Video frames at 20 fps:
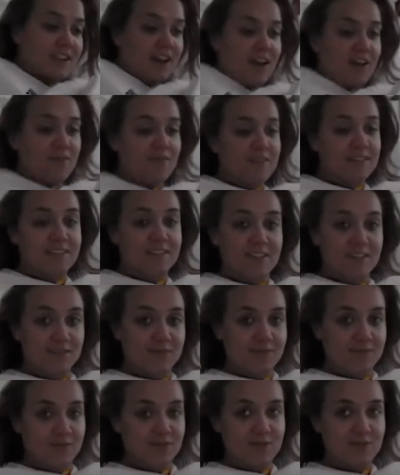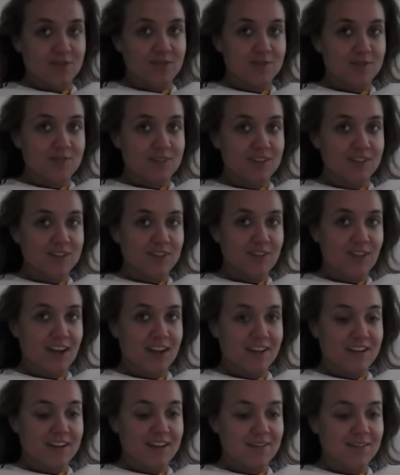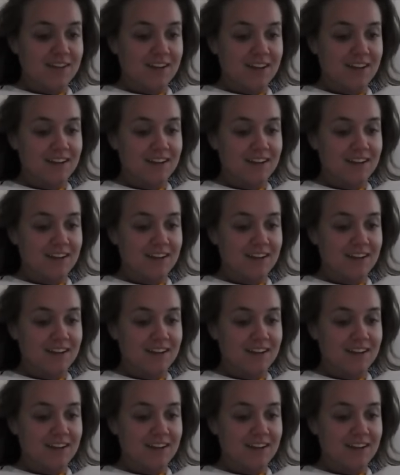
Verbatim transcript: to get out of bed to get some food this morning and just had to get back